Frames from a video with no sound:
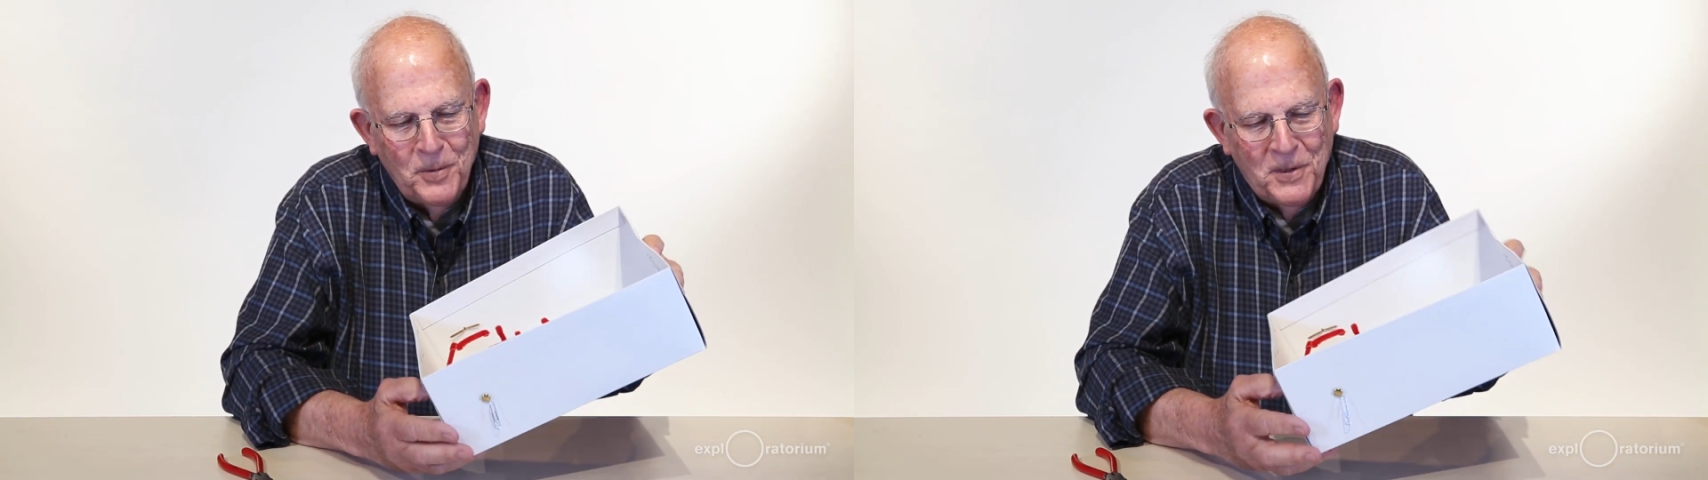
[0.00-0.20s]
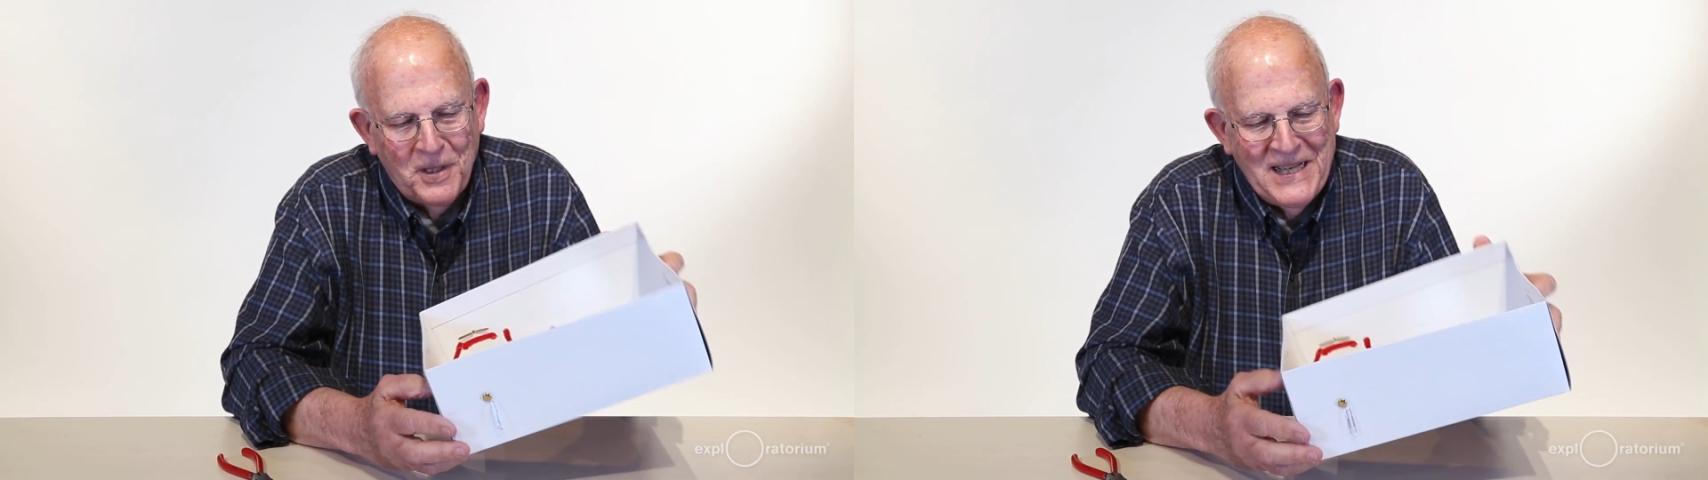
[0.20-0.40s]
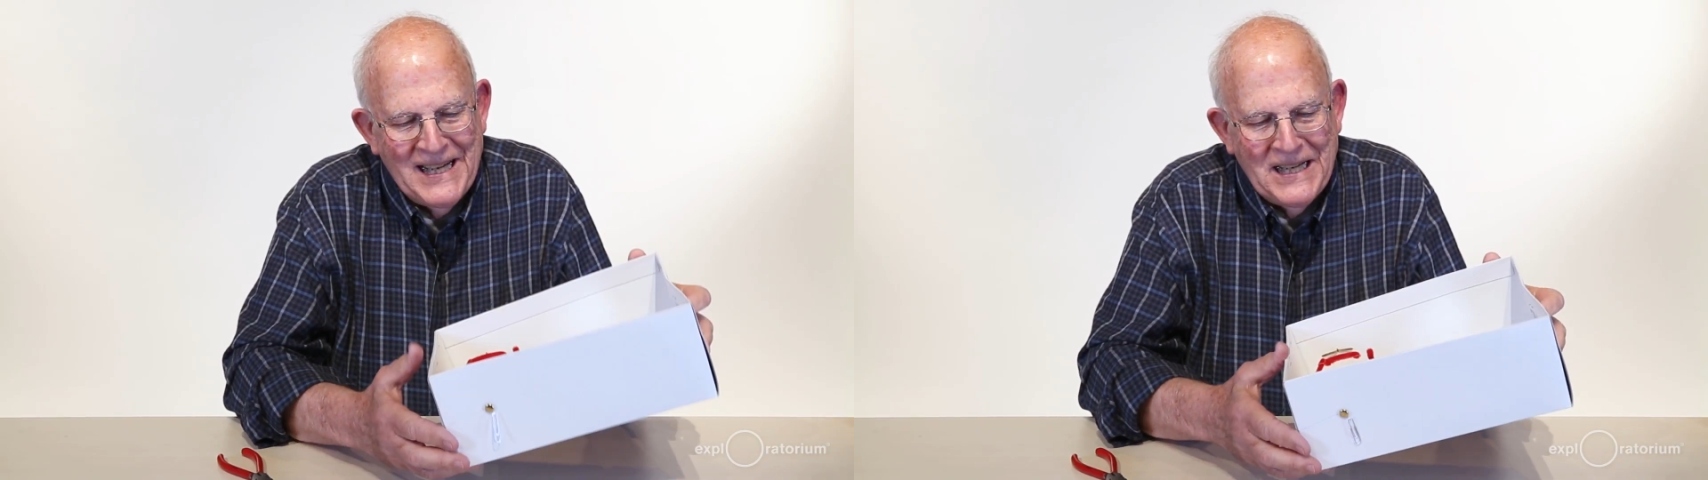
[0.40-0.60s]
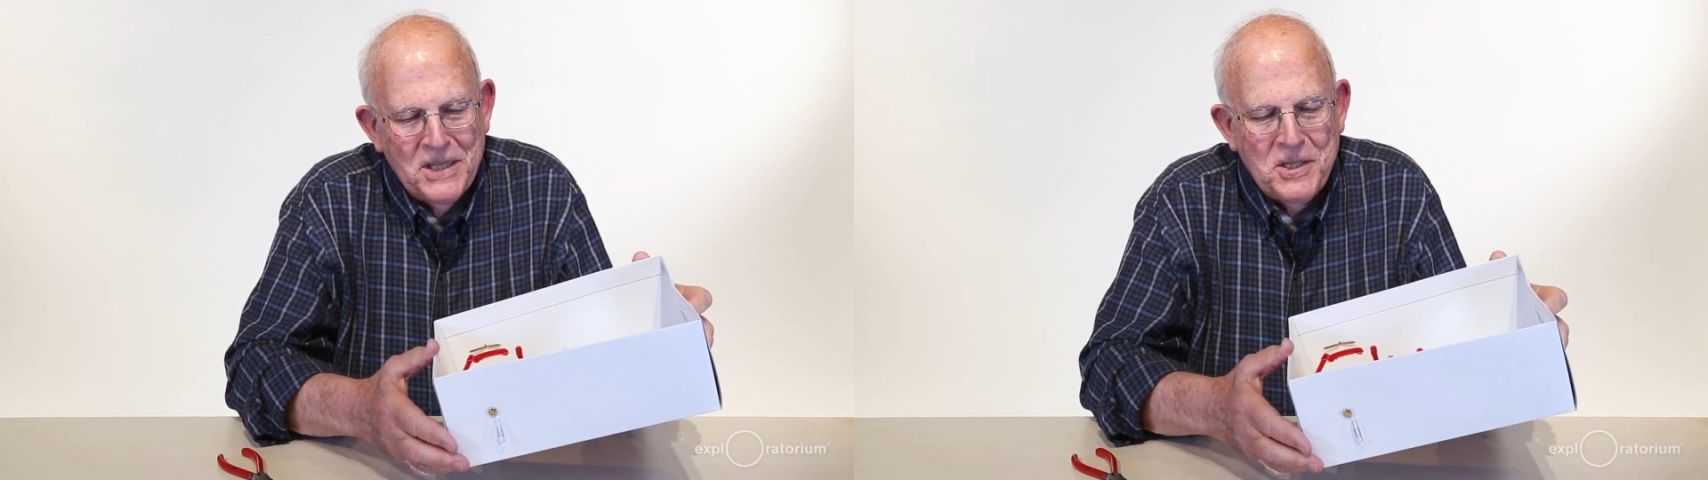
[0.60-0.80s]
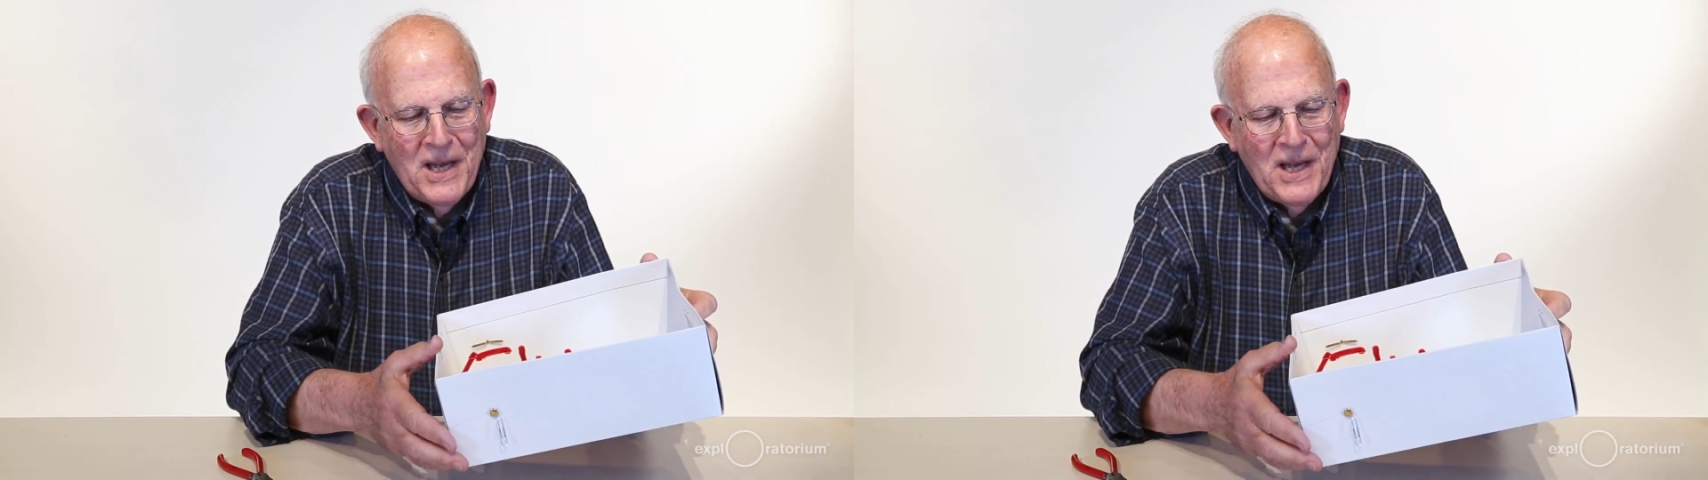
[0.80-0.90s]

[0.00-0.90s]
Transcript: with the tedious